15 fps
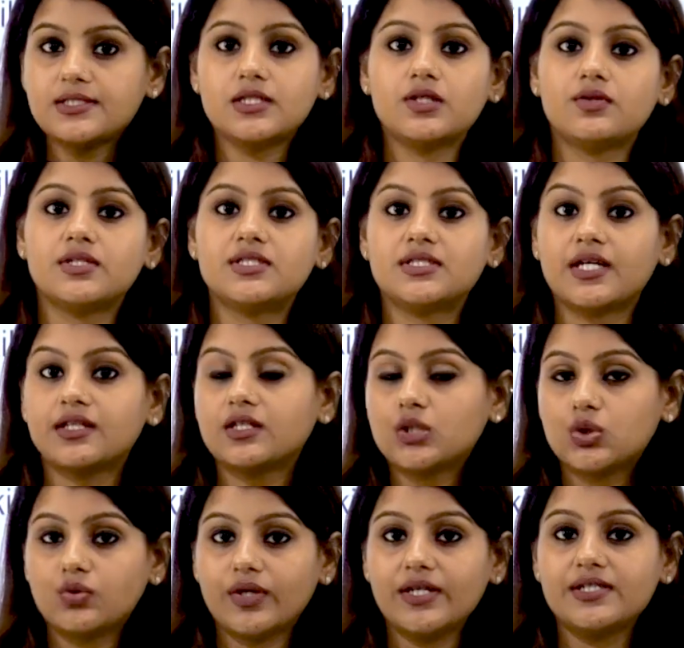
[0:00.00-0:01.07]
the risk and
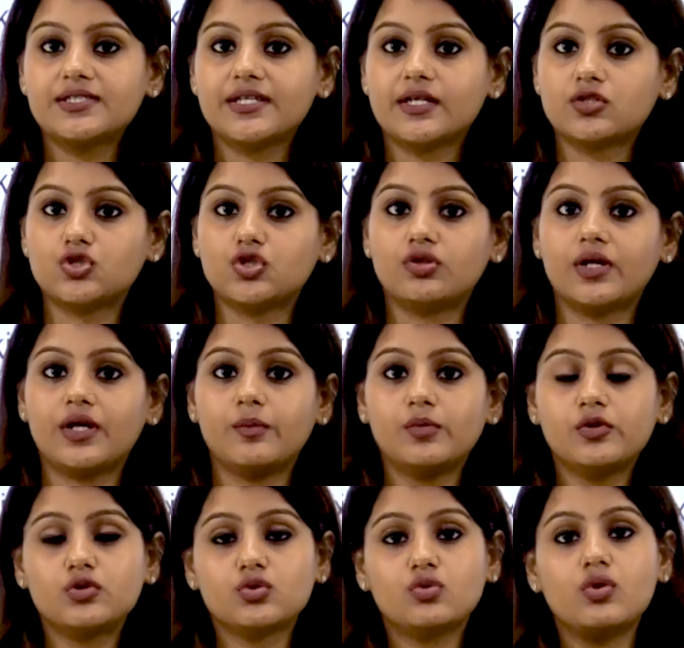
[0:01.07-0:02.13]
the threats, and should
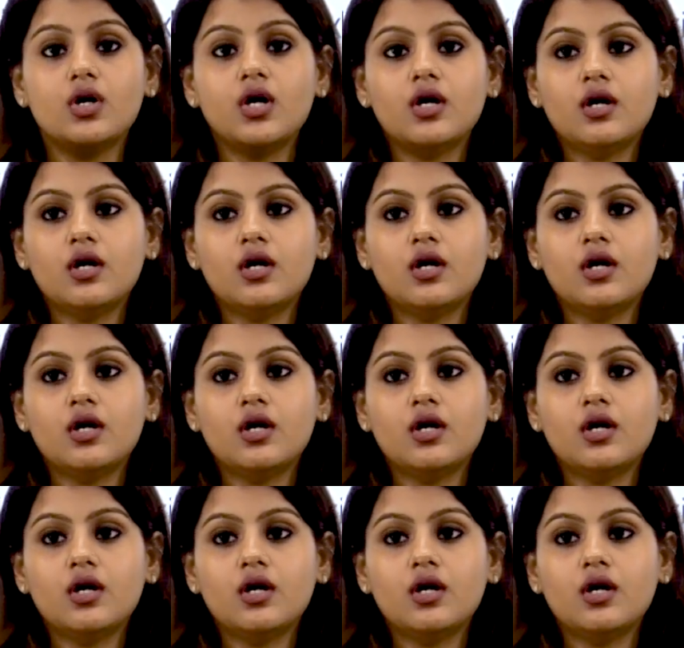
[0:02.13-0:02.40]
able to